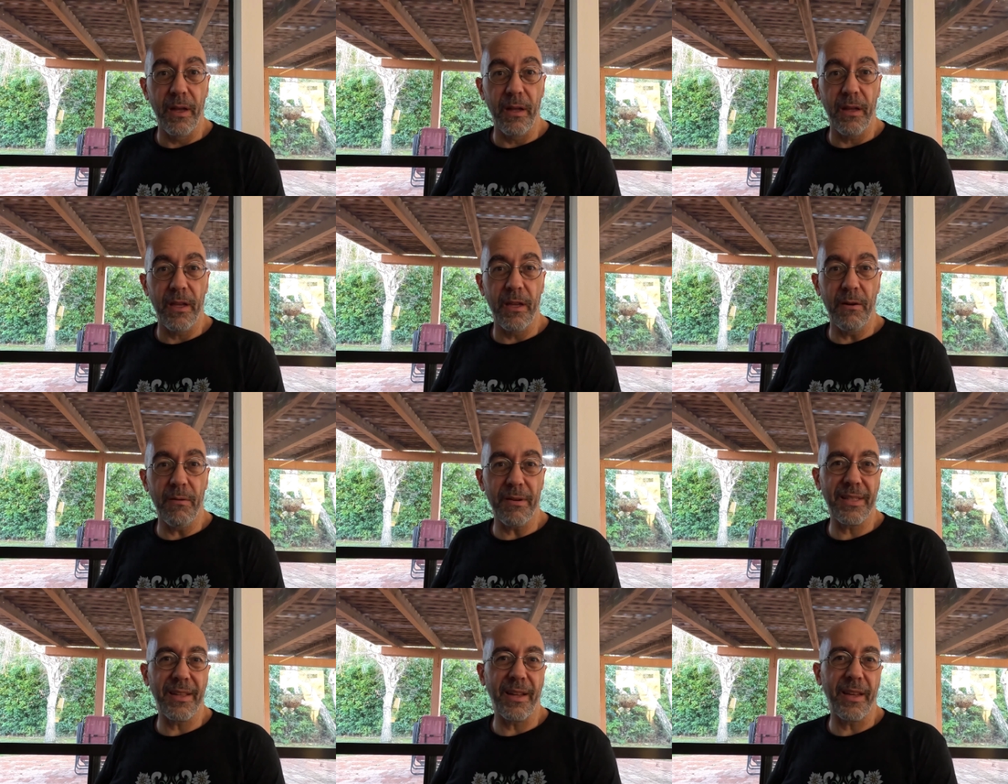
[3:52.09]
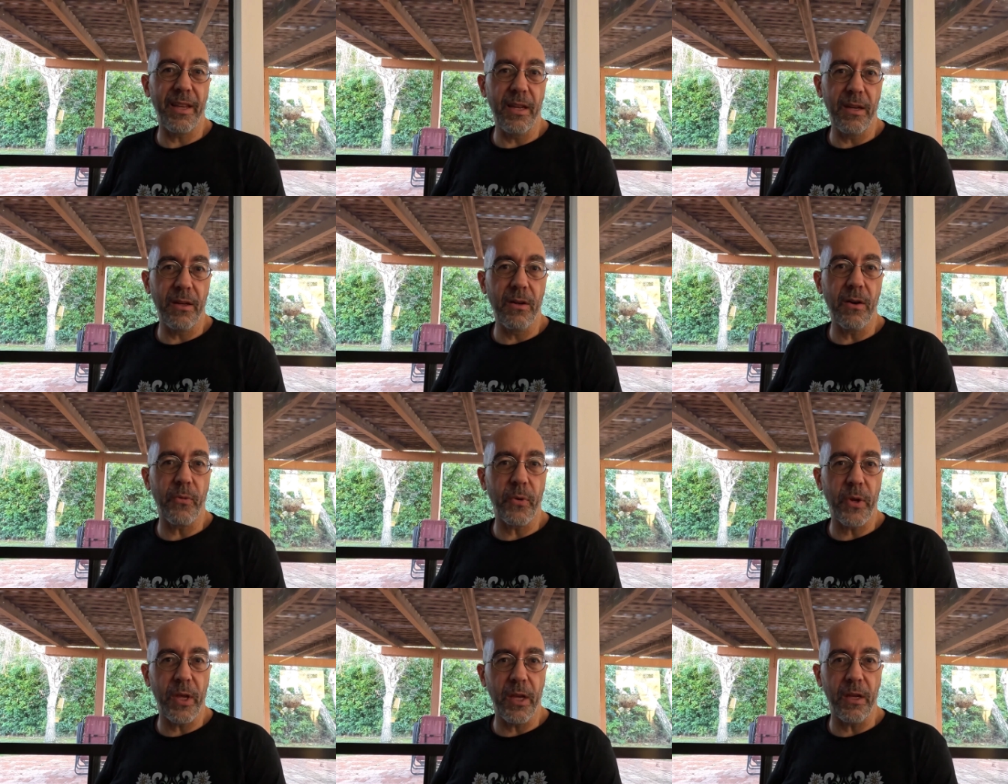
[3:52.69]
He was the king
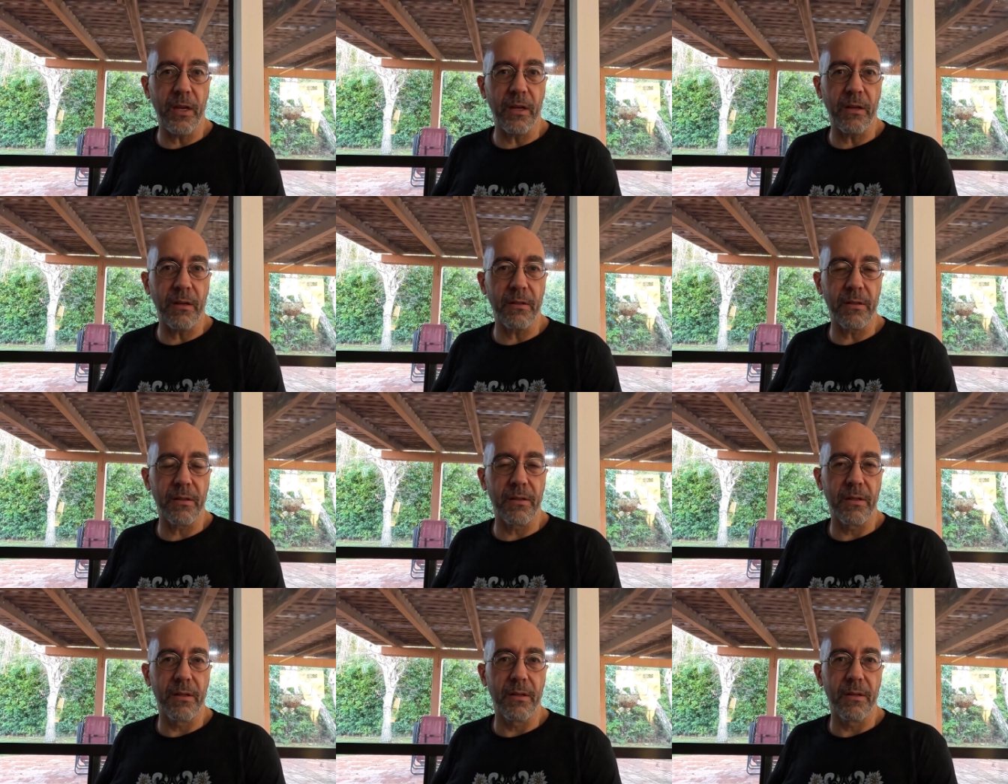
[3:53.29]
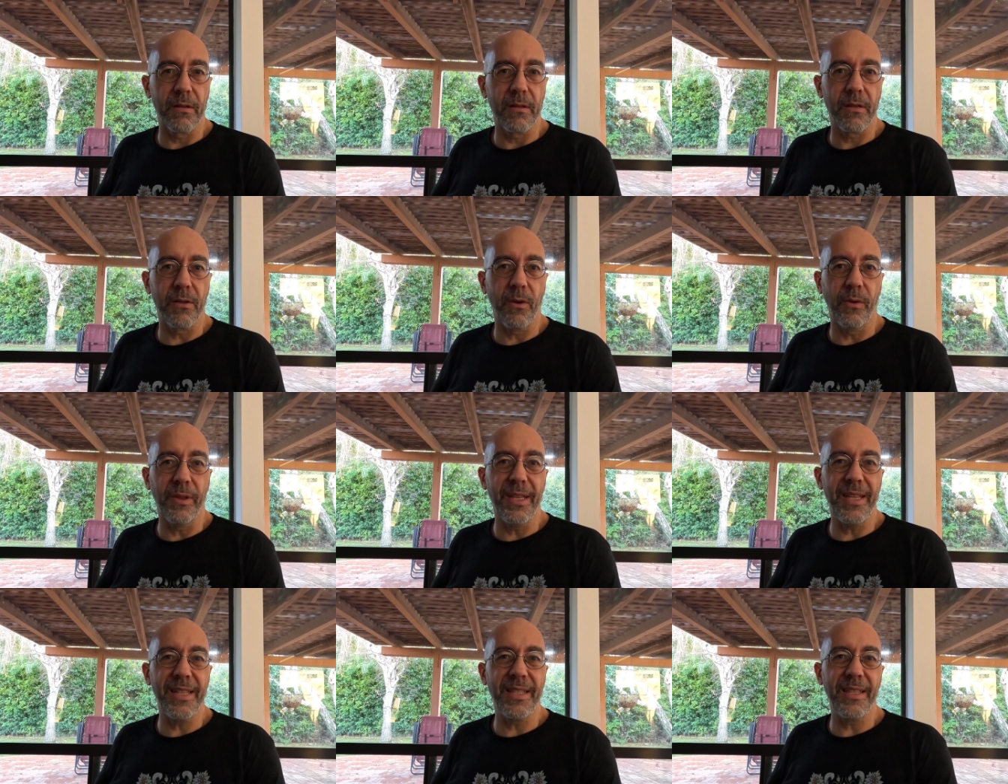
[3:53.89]
of kings, so
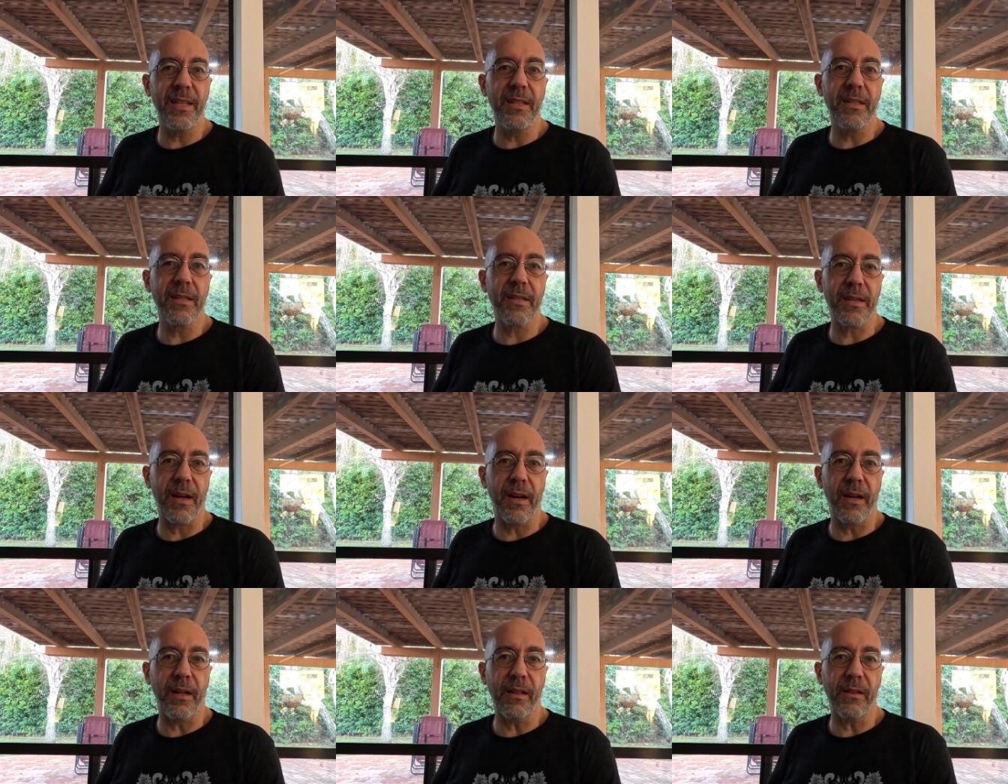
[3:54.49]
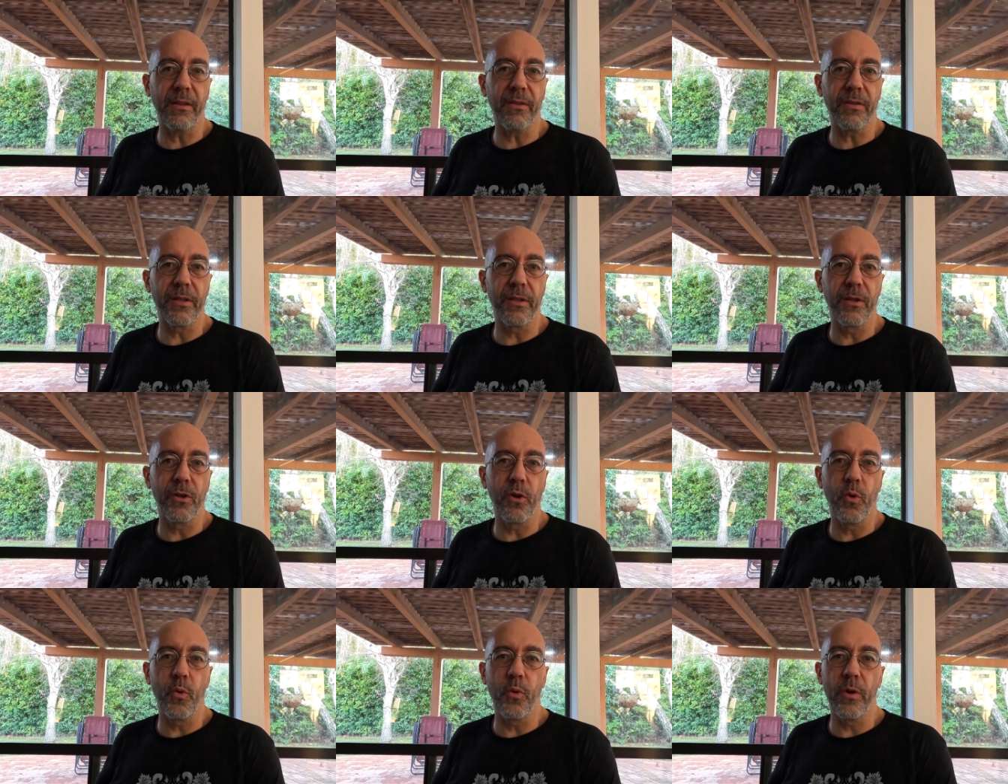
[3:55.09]
this insult
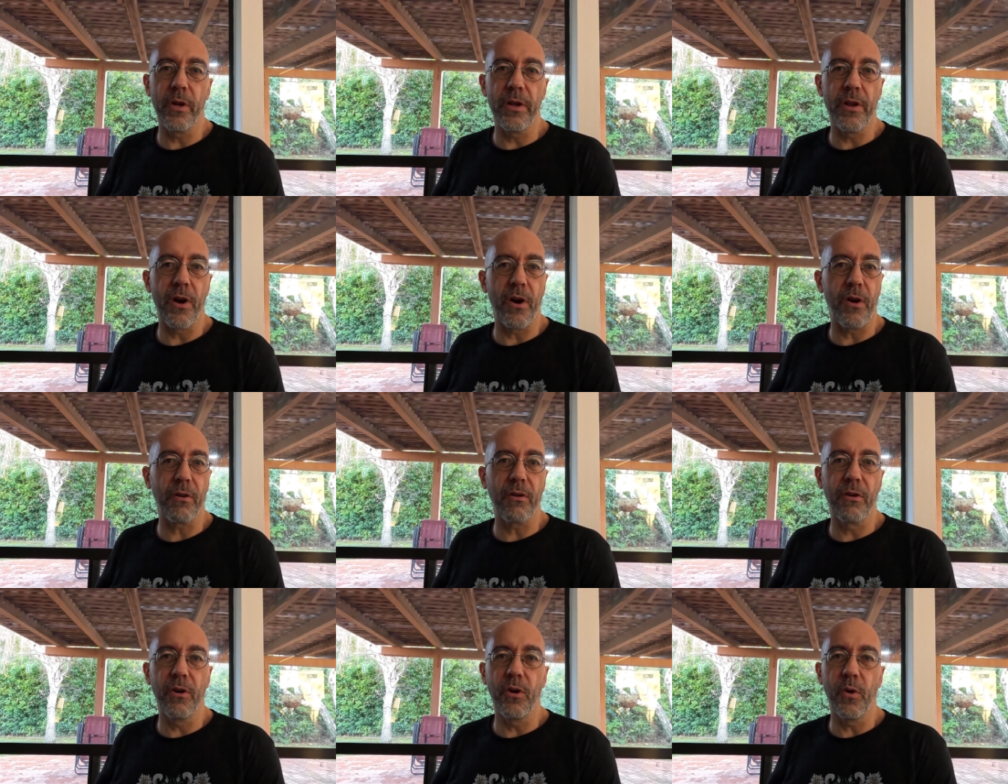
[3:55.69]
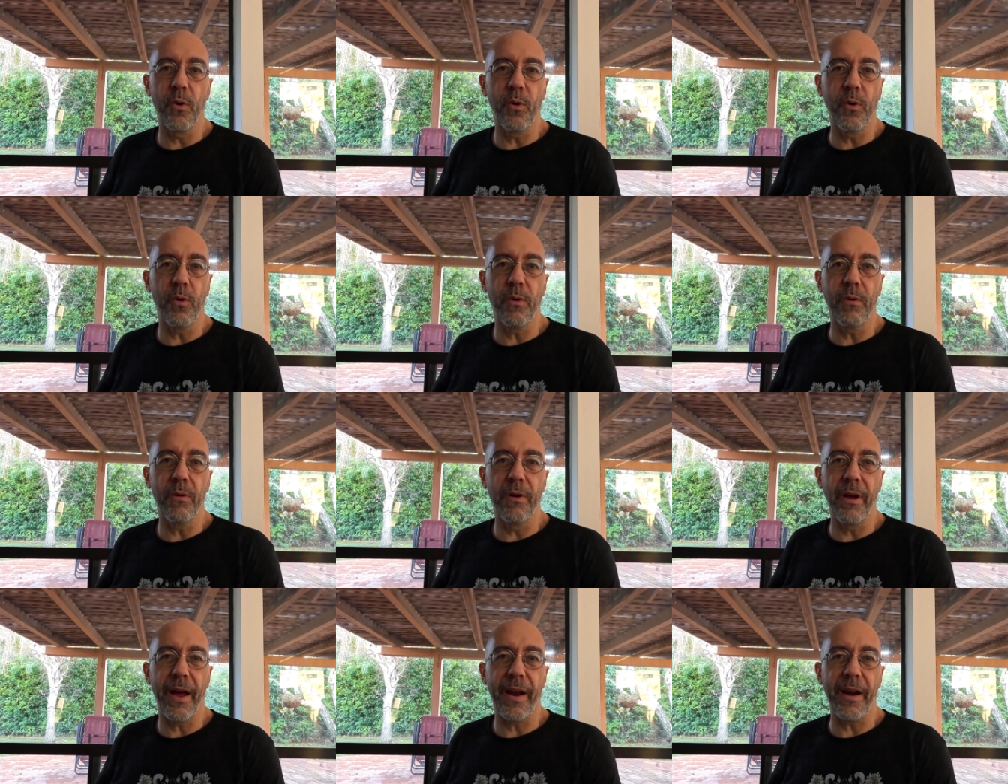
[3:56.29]
could not
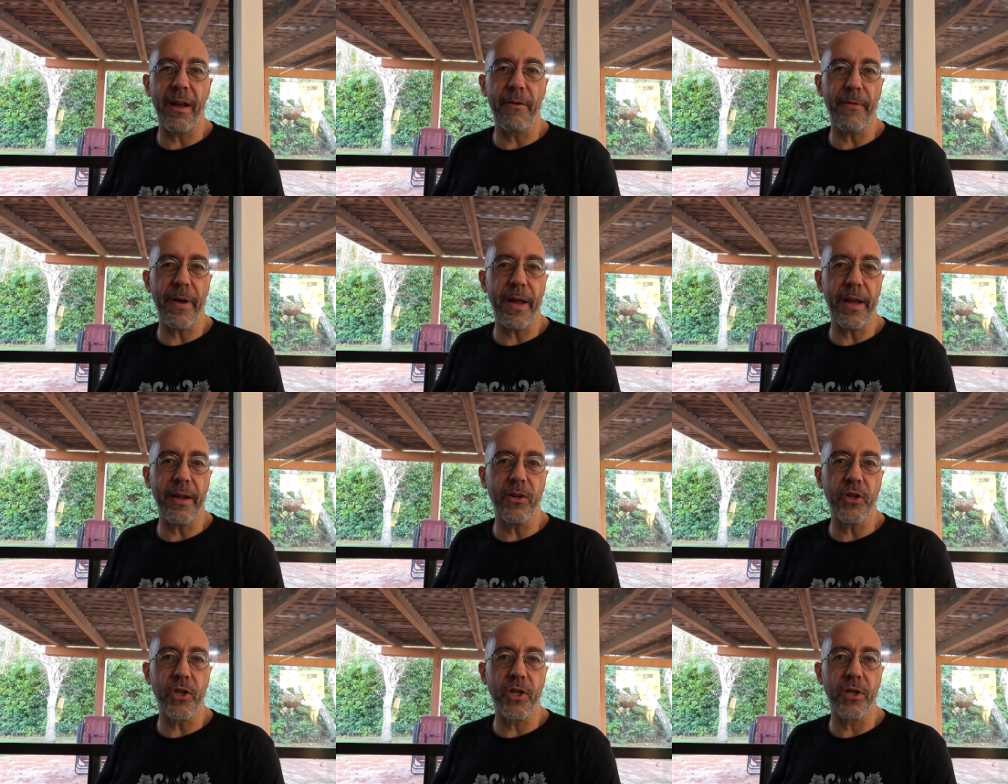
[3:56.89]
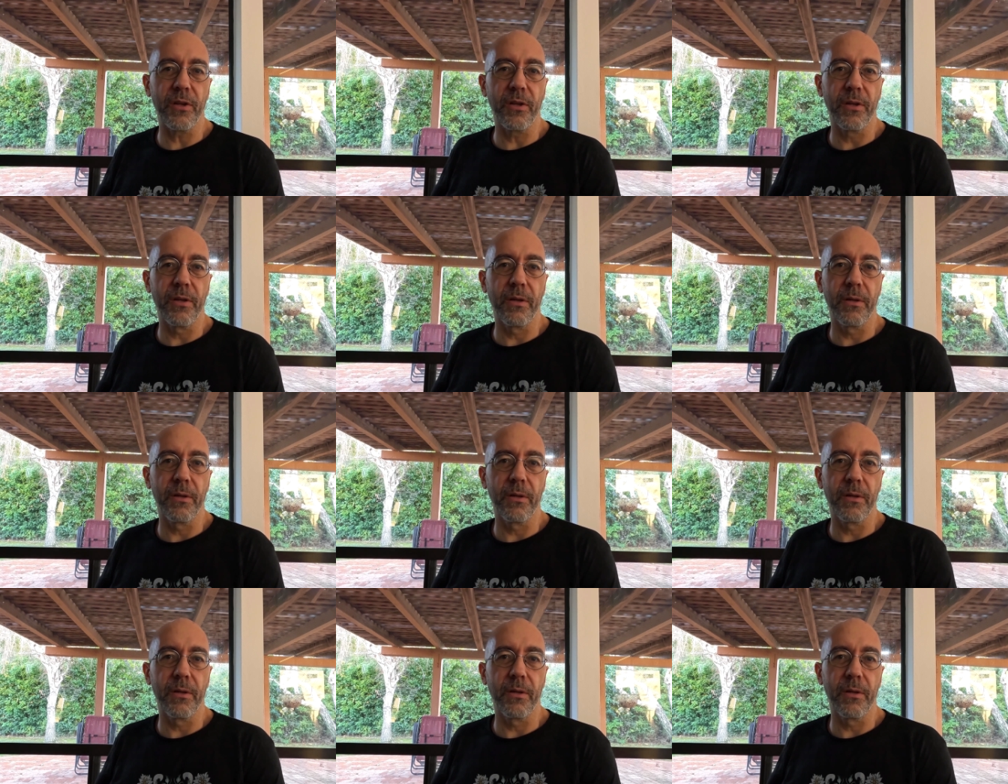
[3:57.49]
go unavenged.